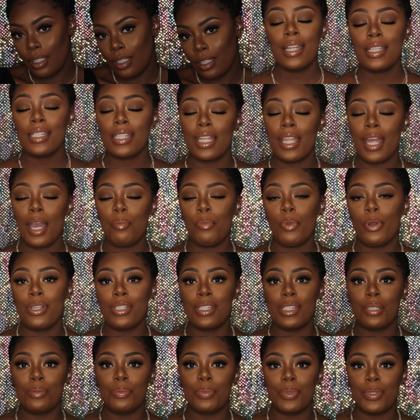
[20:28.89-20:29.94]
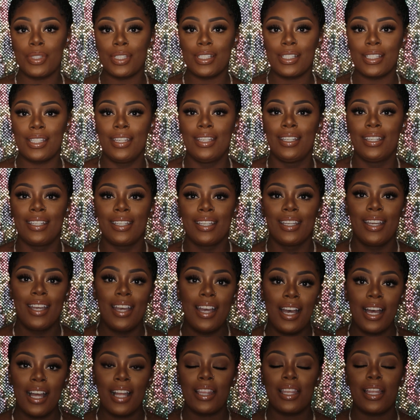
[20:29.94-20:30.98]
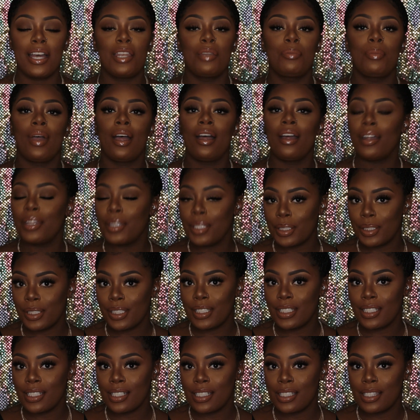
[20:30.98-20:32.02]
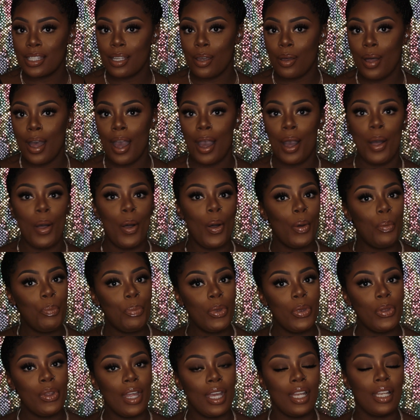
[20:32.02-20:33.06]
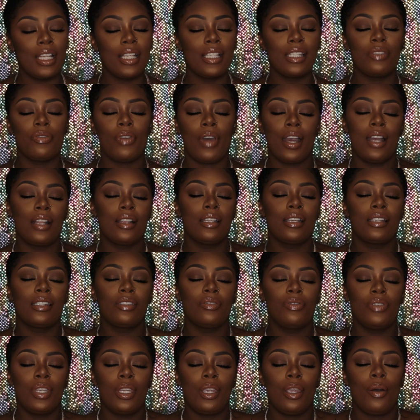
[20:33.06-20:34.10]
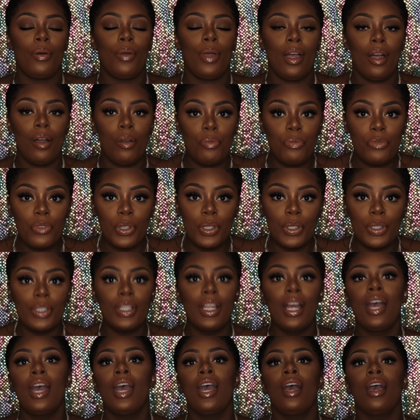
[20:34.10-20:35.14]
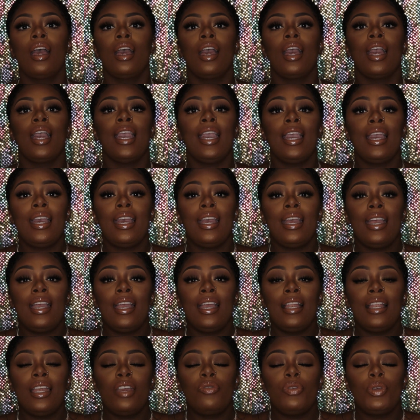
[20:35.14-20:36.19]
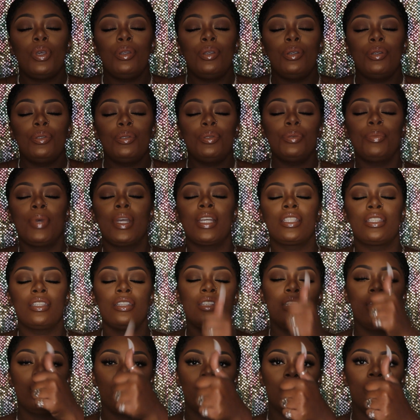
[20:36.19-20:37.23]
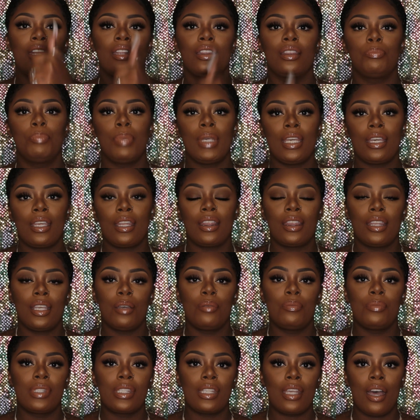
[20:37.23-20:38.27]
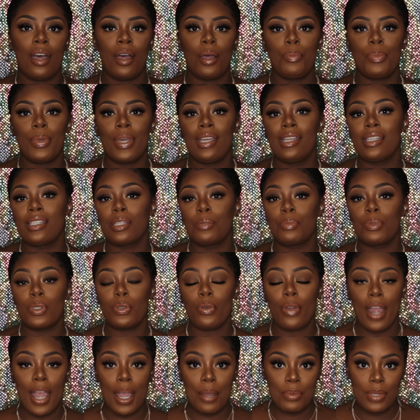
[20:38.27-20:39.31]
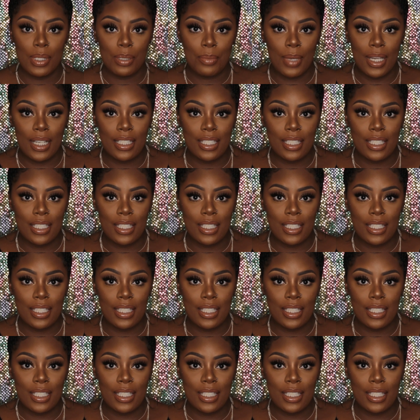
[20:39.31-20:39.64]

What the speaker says: It's a lot more simple than a lot of my other looks, so I hope you ladies find this video helpful. And if you do, make sure you give it a big thumbs up and subscribe to my